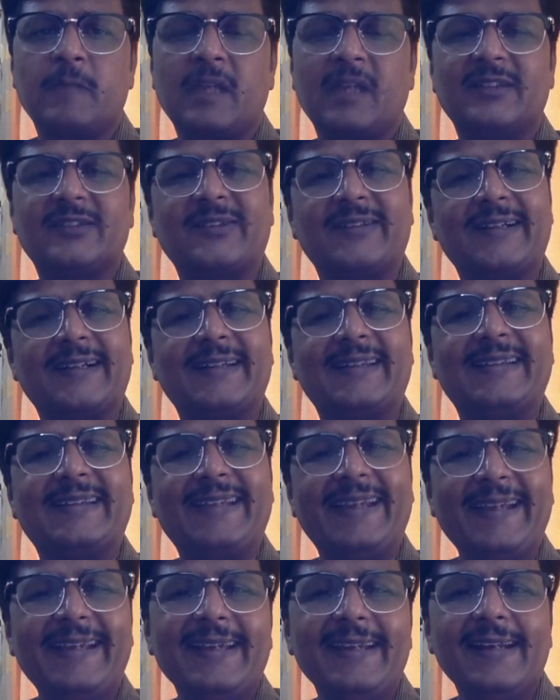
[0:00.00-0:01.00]
so that
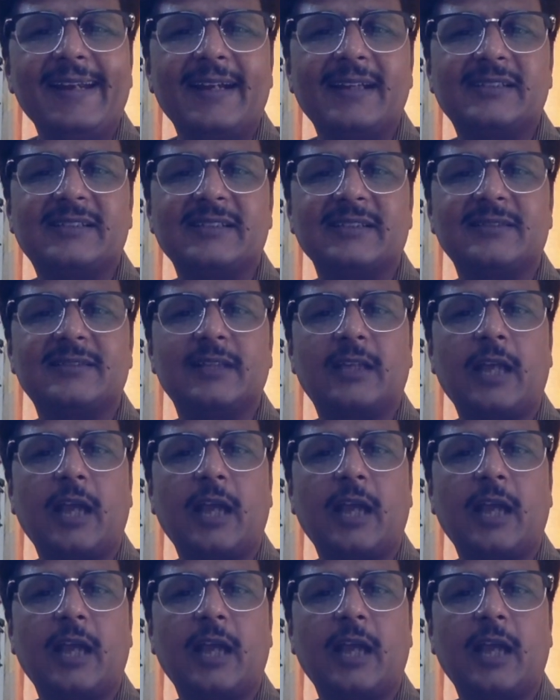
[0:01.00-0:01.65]
they can adjust the